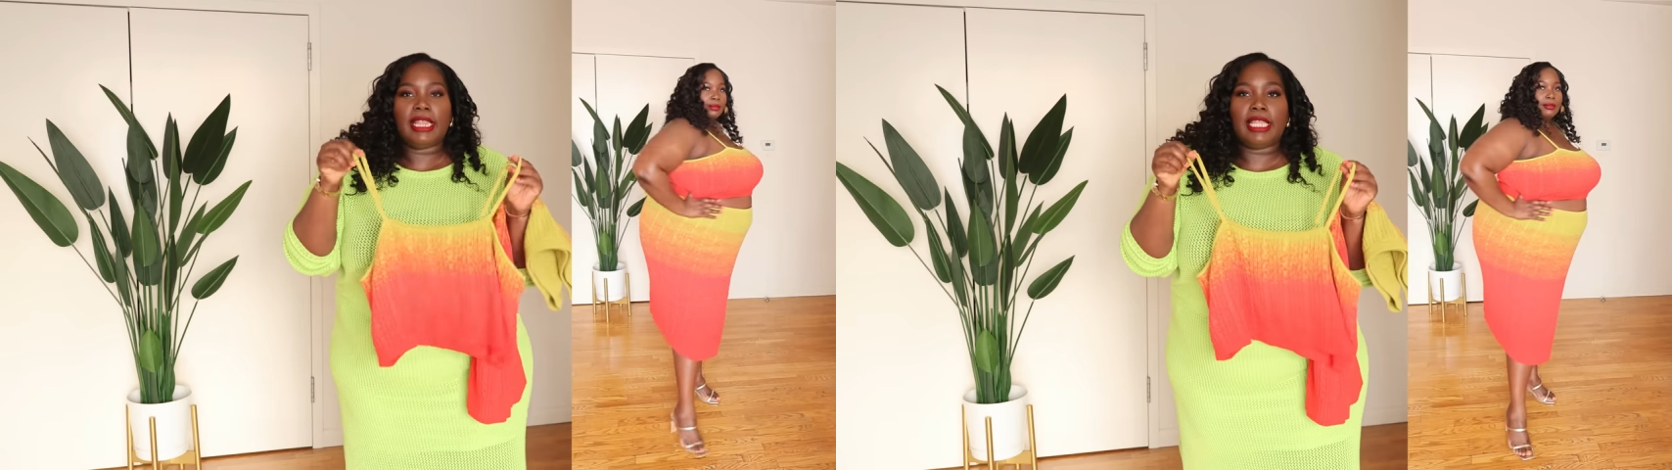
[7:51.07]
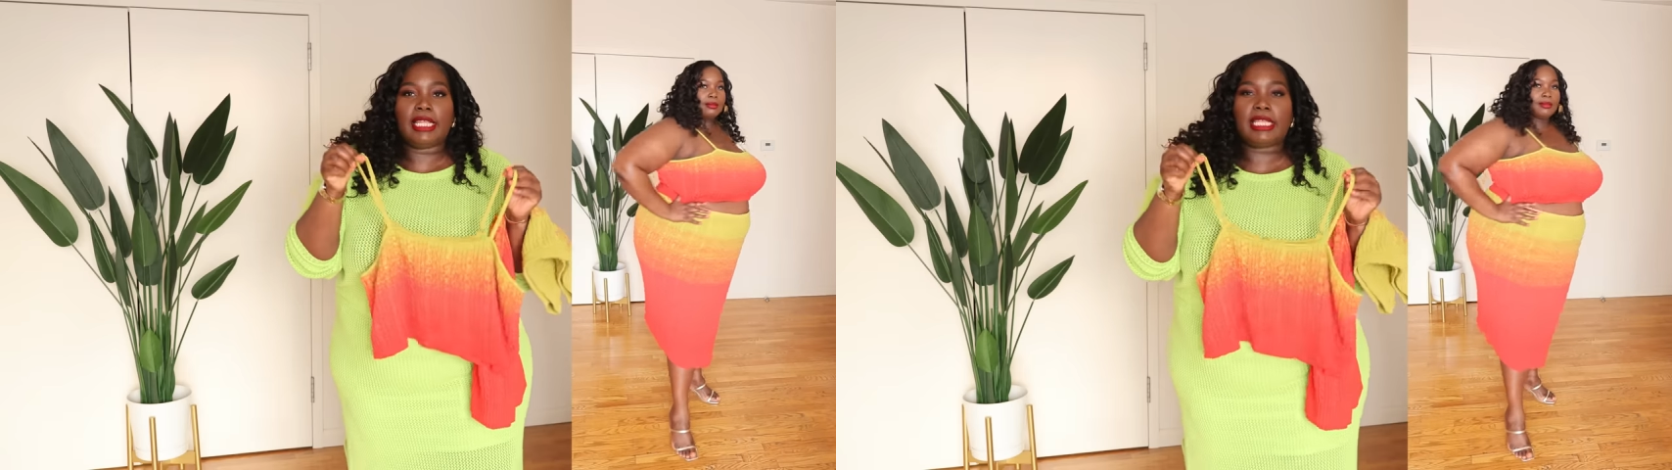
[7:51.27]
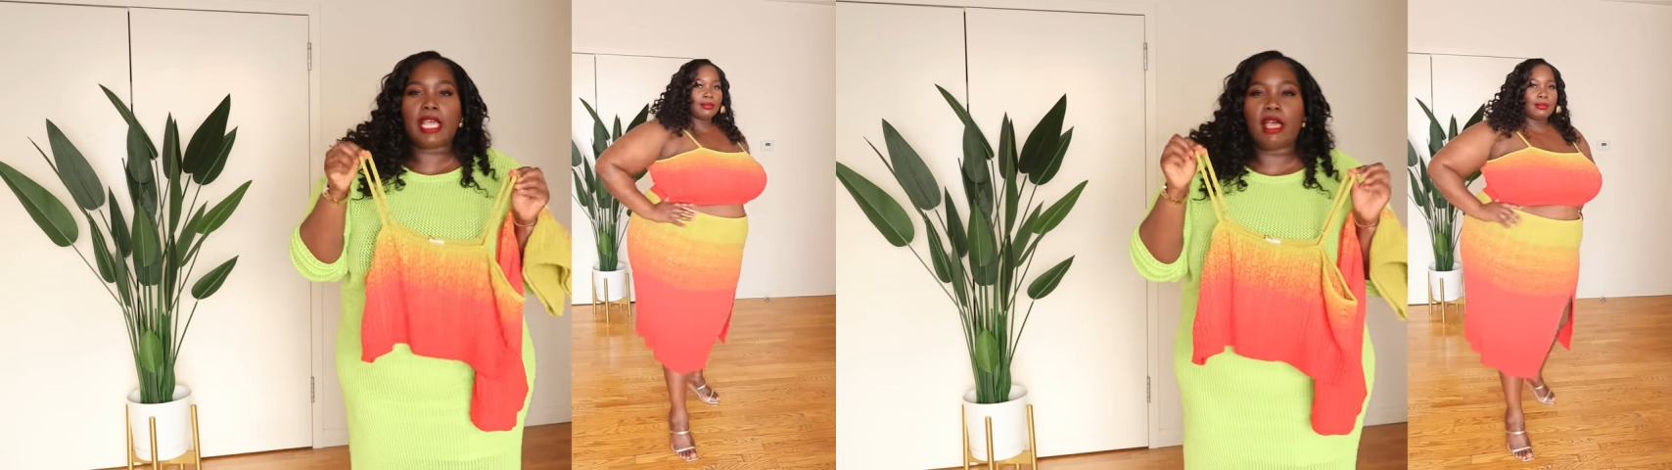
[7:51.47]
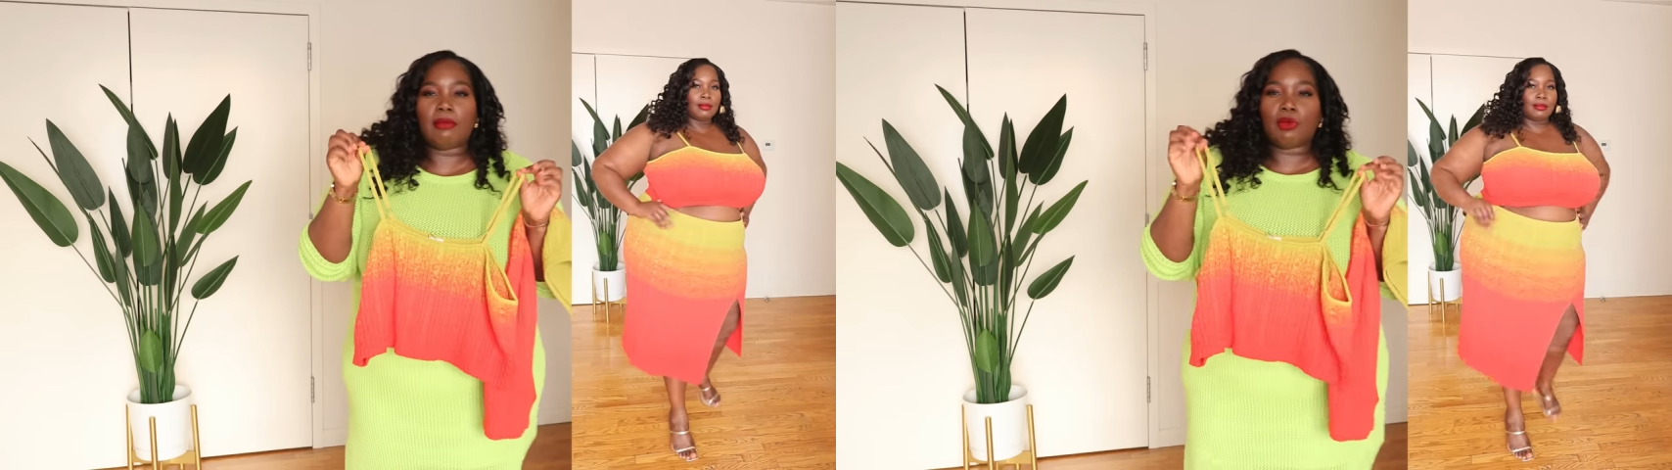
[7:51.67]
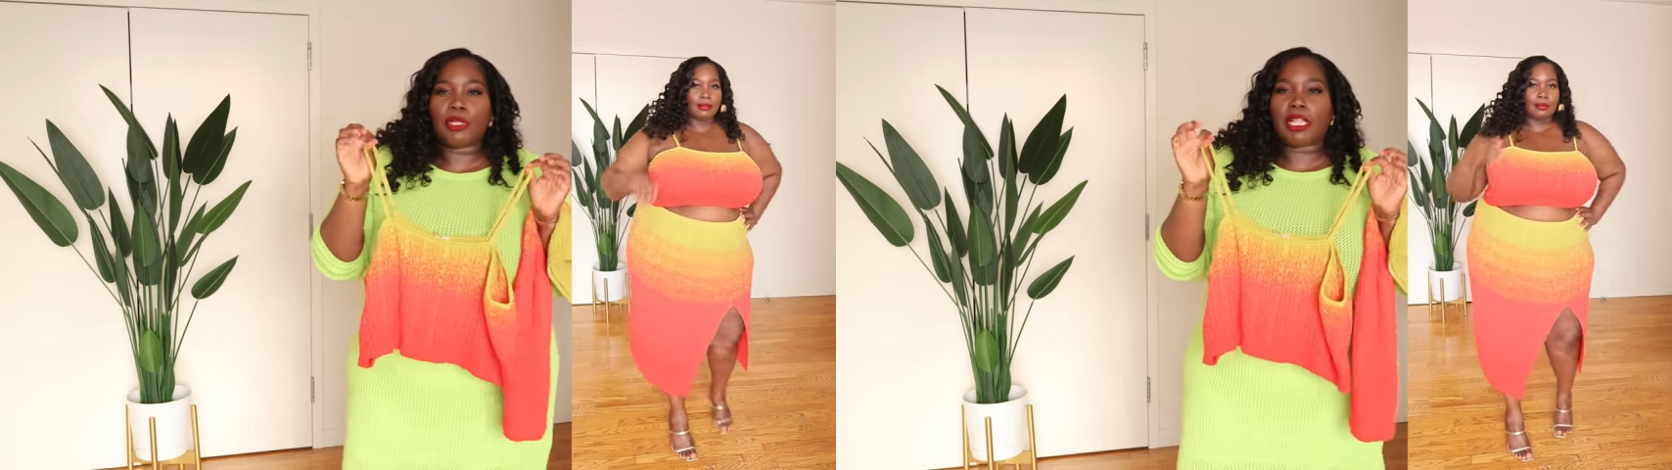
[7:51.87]
This
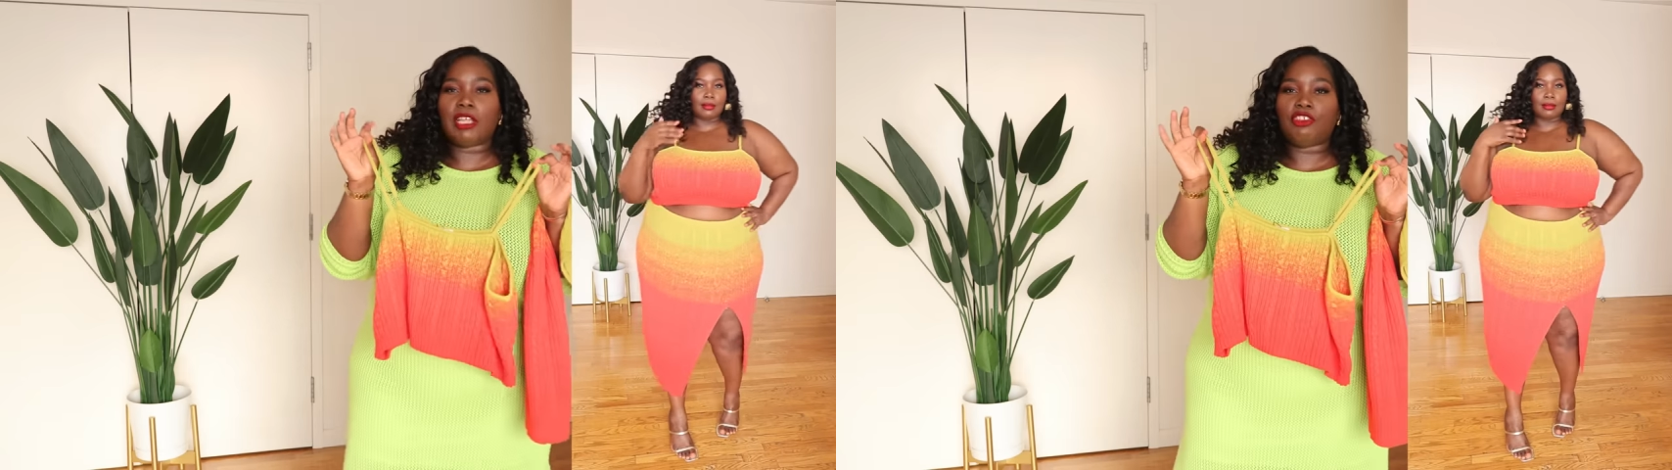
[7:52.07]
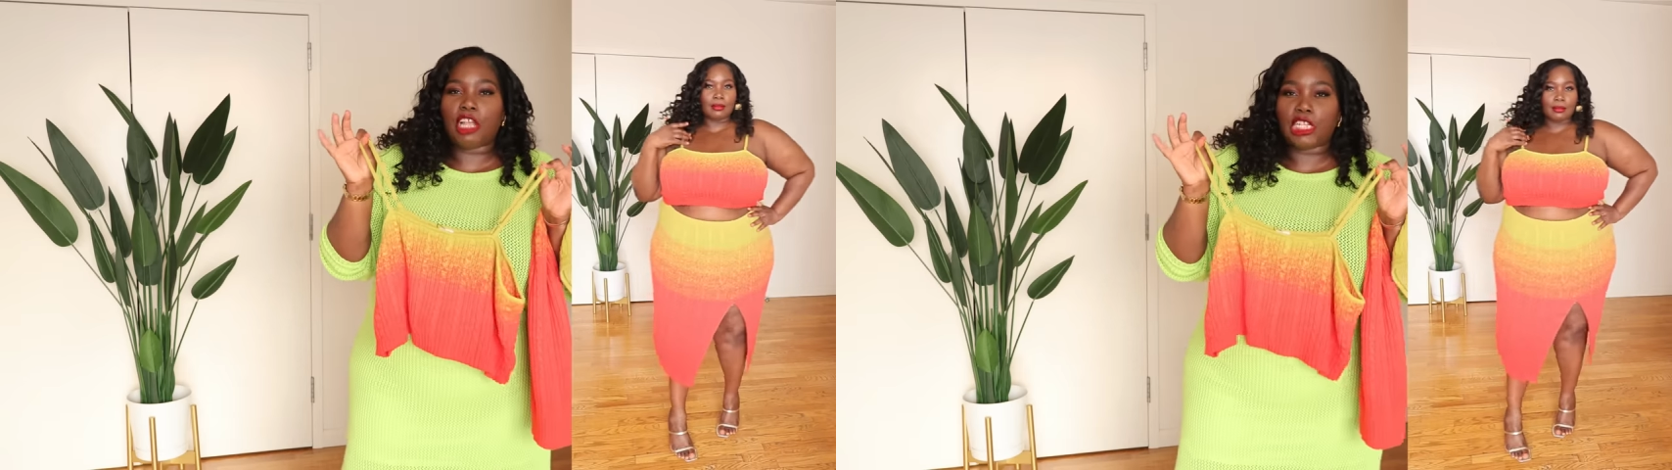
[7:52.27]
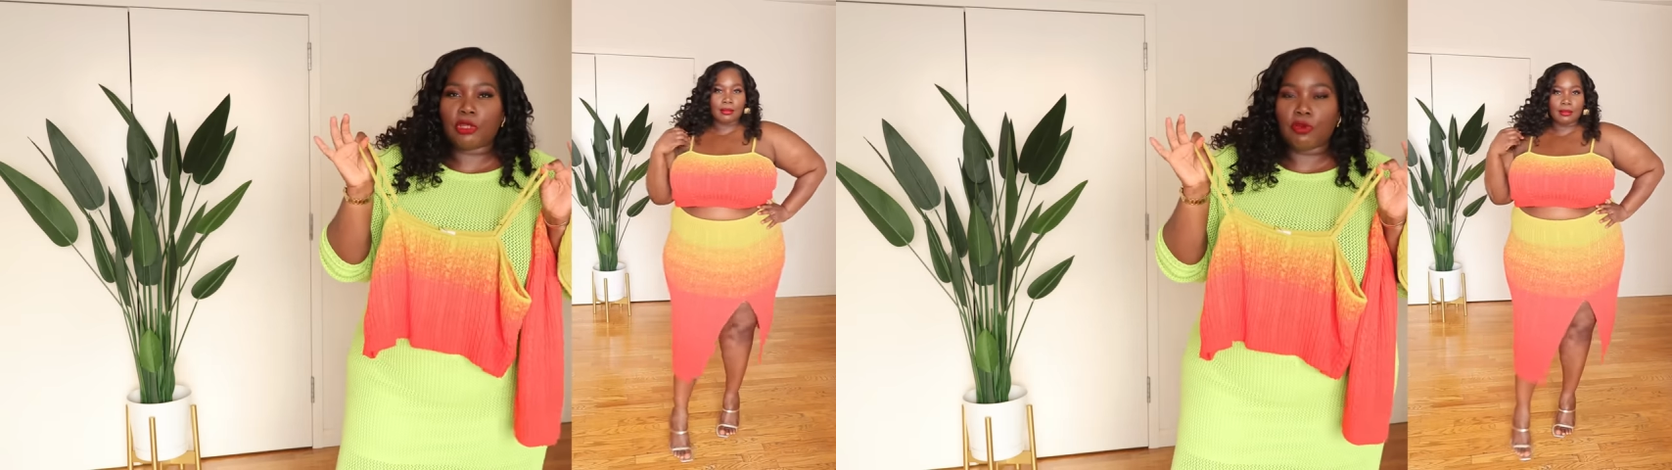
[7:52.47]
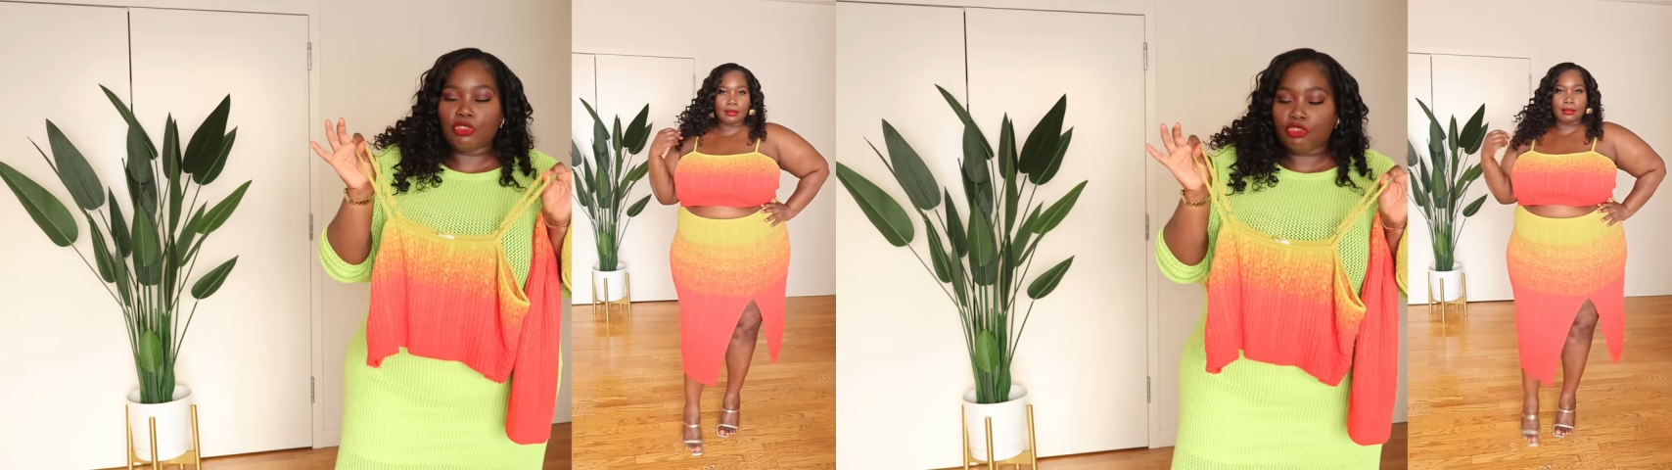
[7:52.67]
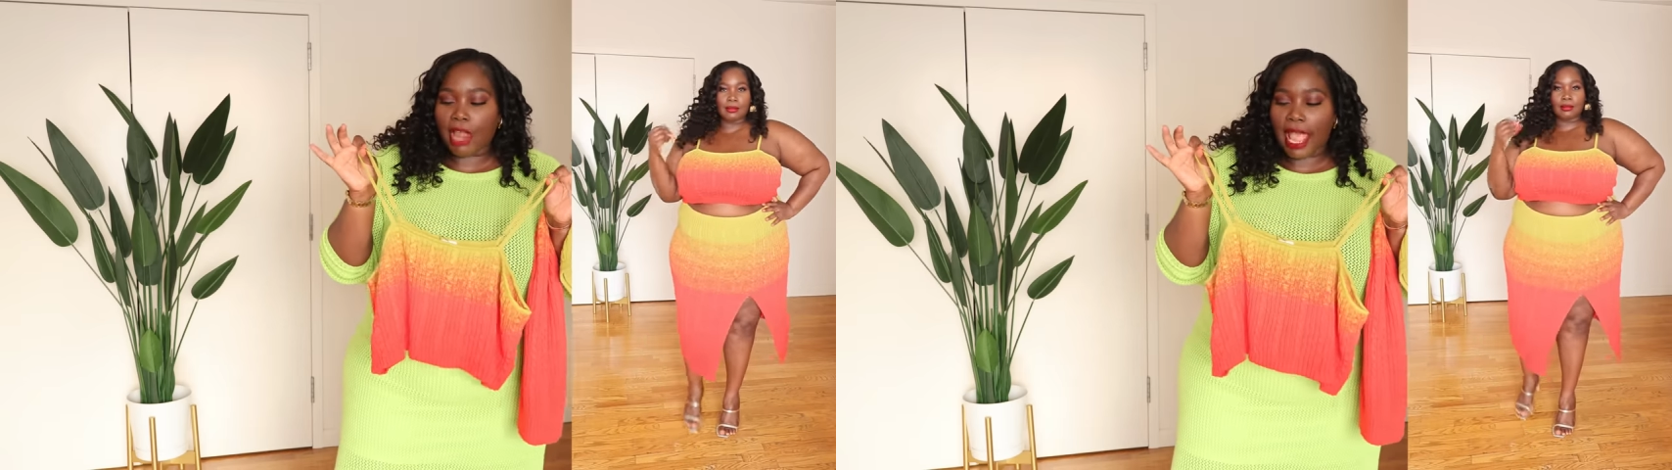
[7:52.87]
comes with adjustable
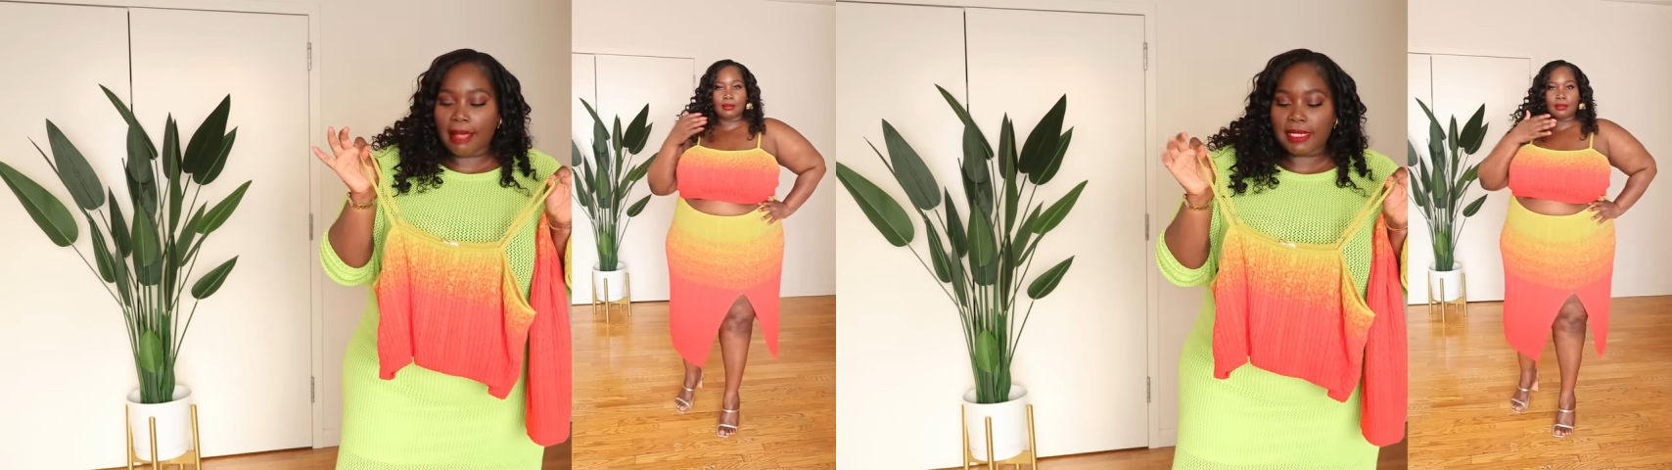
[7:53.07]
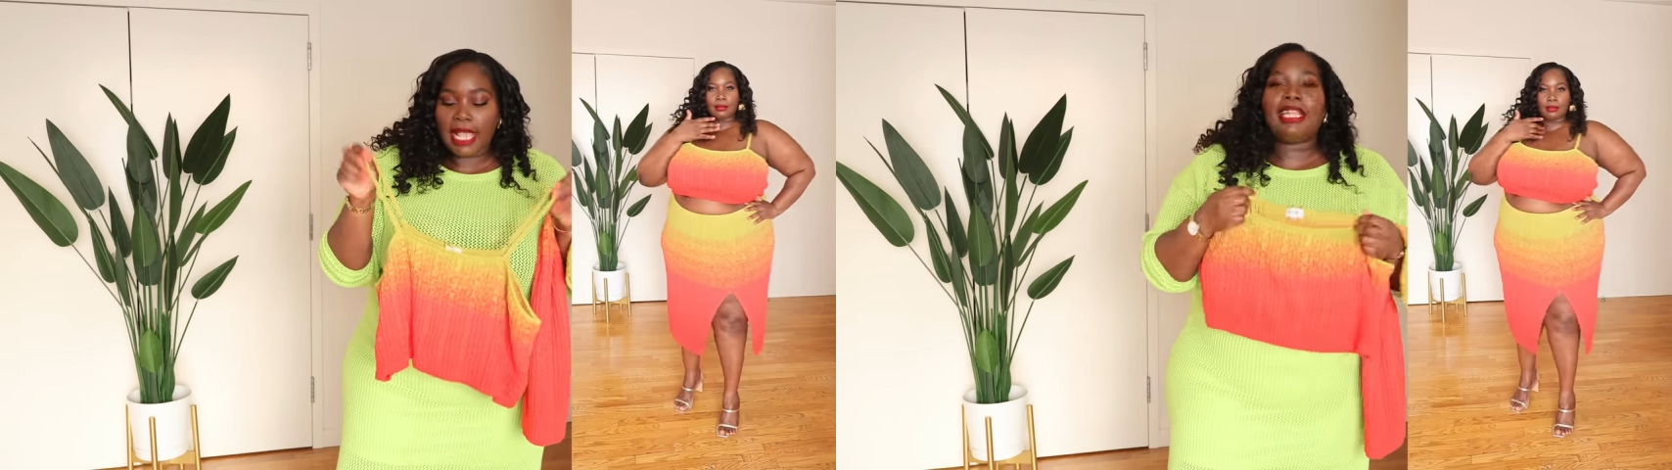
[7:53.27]
straps.